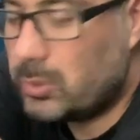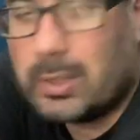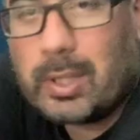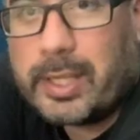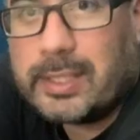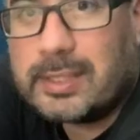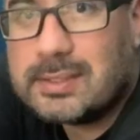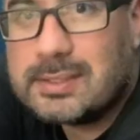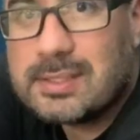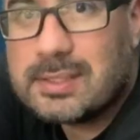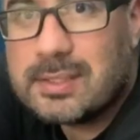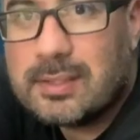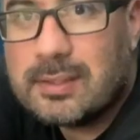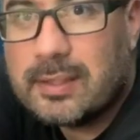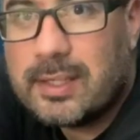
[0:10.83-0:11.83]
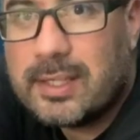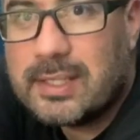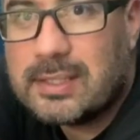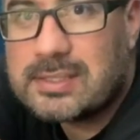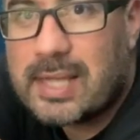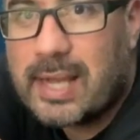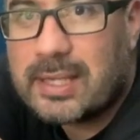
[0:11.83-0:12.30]
light.
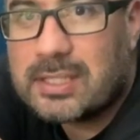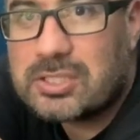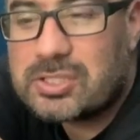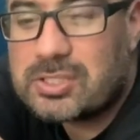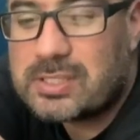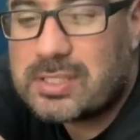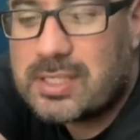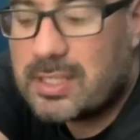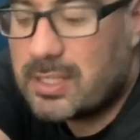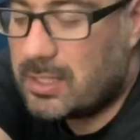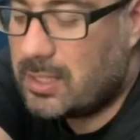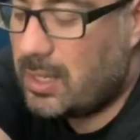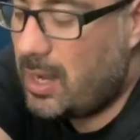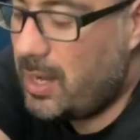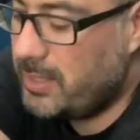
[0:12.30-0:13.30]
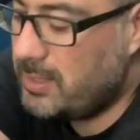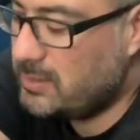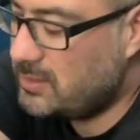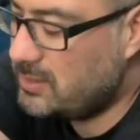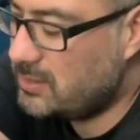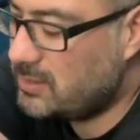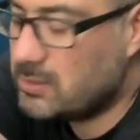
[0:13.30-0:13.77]
It's actually high-end
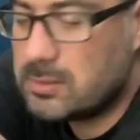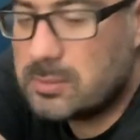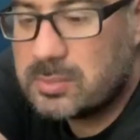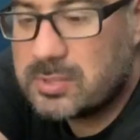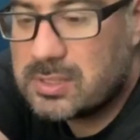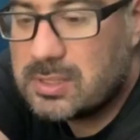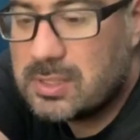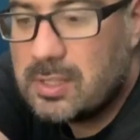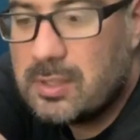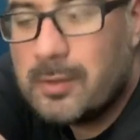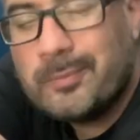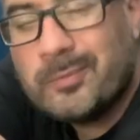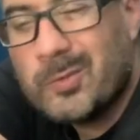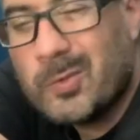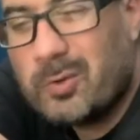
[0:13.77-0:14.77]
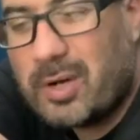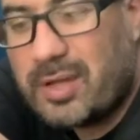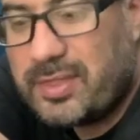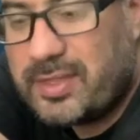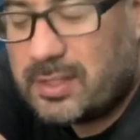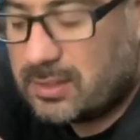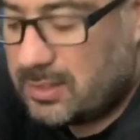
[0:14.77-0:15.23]
systems. Well, I
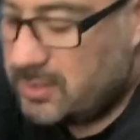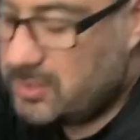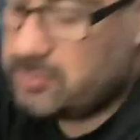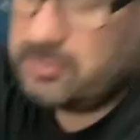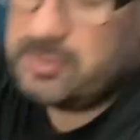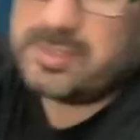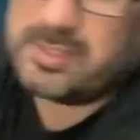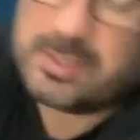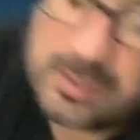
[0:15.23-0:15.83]
think this one is